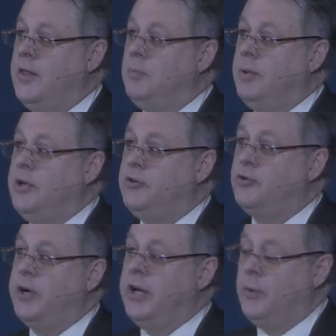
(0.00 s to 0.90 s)
the peace
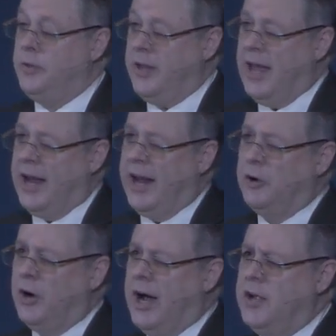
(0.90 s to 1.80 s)
treaty with the
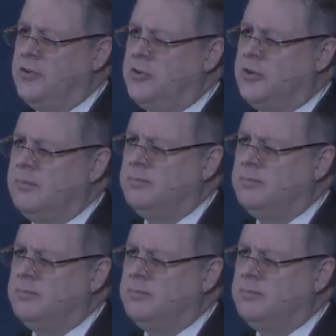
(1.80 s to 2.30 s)
Antichrist,